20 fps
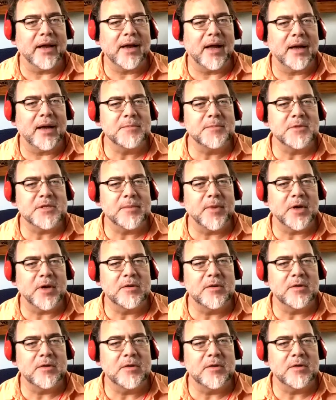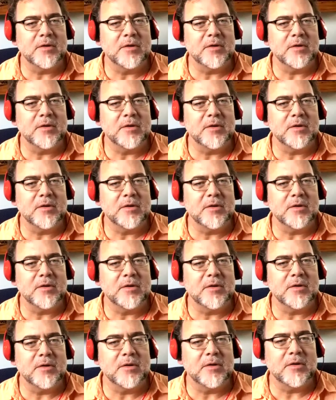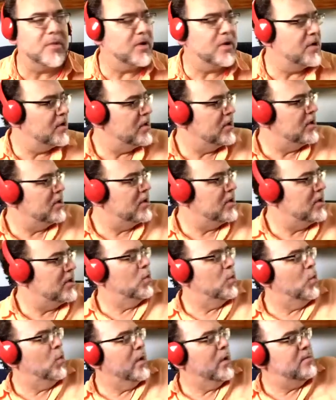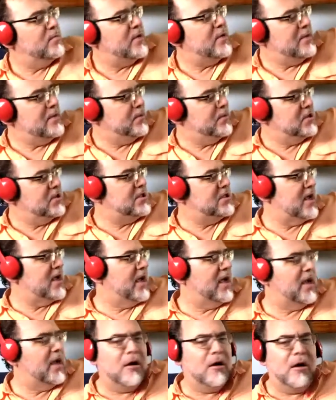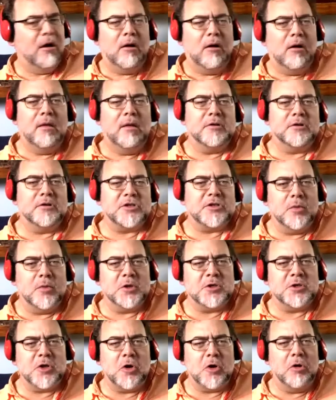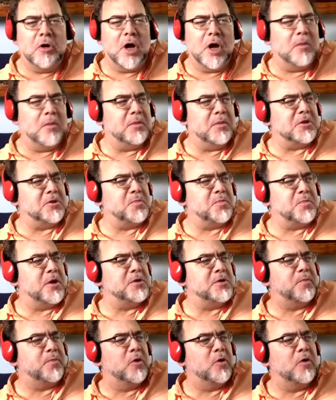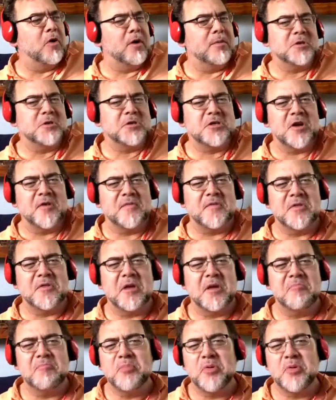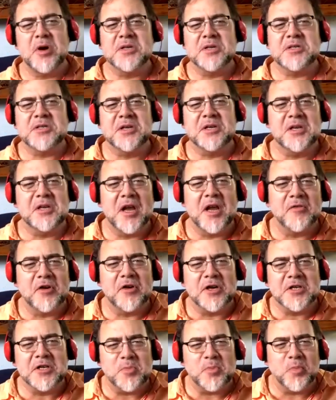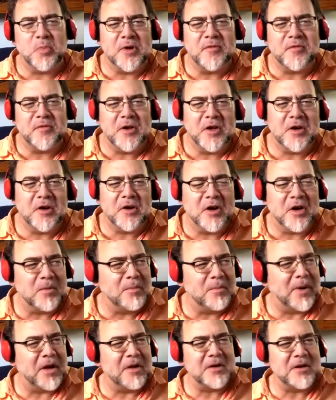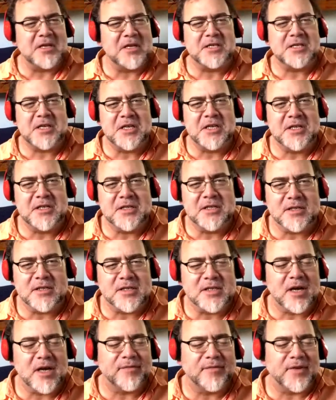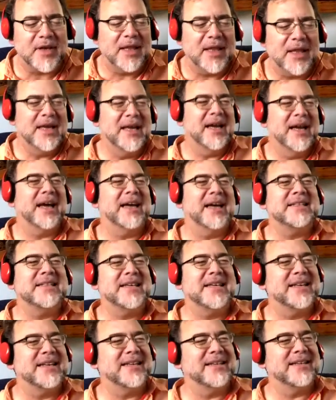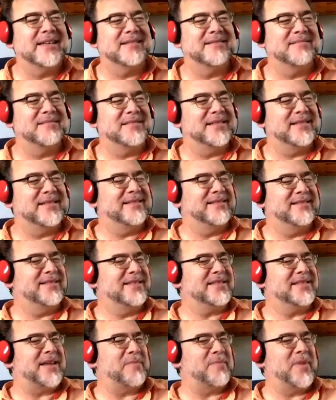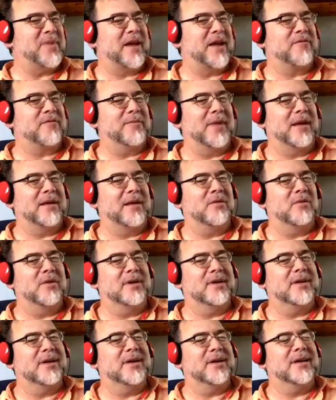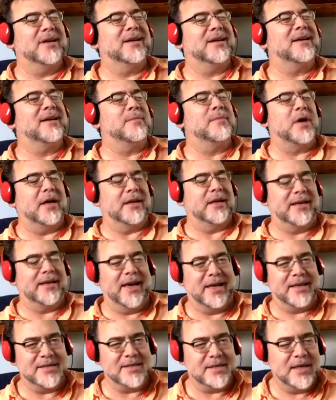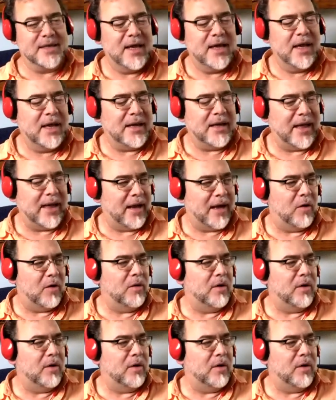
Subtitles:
somebody who has a hard time when people say, "Oh, there's so much going on with the space program and stuff that the president never gets briefed in on about ETs and stuff," and I tend to step back from that, going, come on, guys. Now,